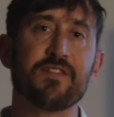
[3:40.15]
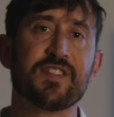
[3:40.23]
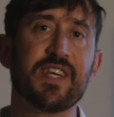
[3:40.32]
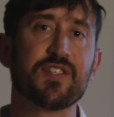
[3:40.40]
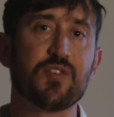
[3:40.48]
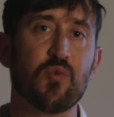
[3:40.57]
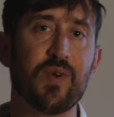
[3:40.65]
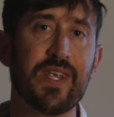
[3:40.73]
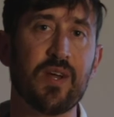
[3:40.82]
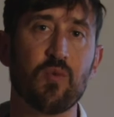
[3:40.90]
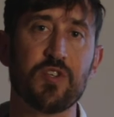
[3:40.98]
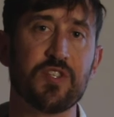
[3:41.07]
of
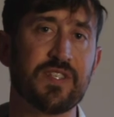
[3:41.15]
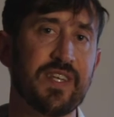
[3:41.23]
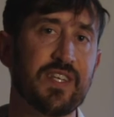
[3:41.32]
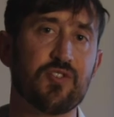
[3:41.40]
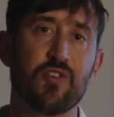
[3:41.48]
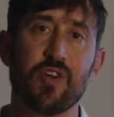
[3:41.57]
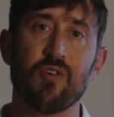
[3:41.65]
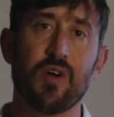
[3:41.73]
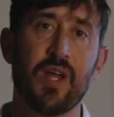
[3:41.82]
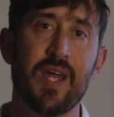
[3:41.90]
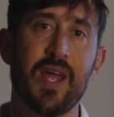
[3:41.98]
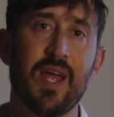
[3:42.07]
Caesarea, which is in Israel.